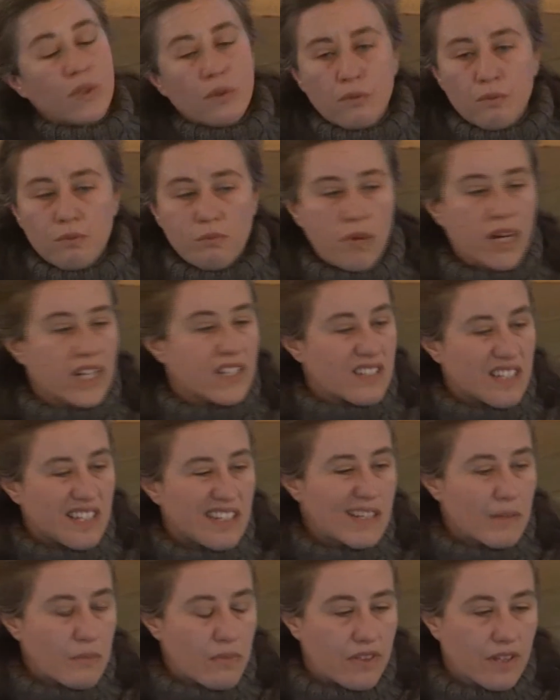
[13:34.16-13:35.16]
you might see
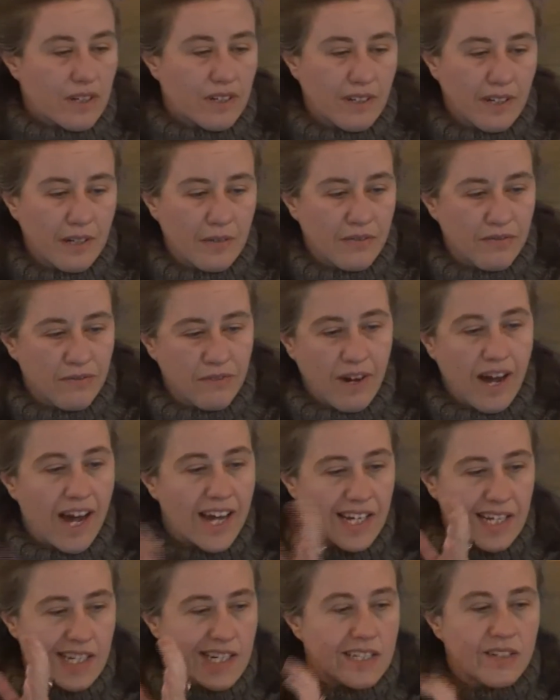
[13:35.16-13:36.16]
something,
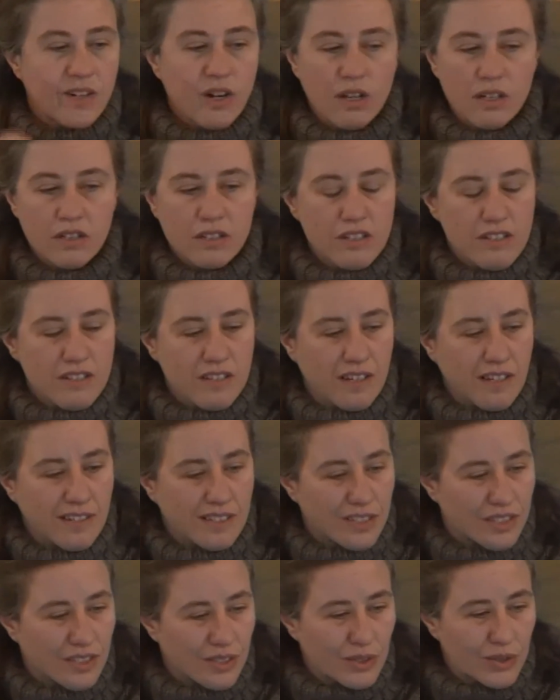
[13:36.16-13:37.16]
highlighted colors
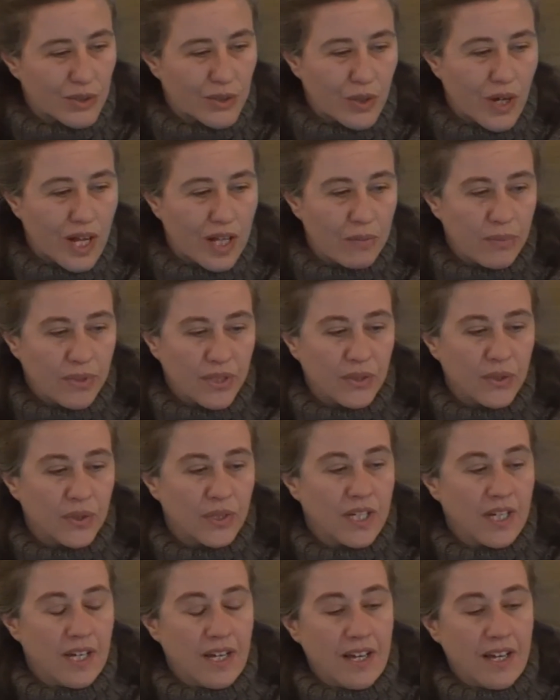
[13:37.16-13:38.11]
to help you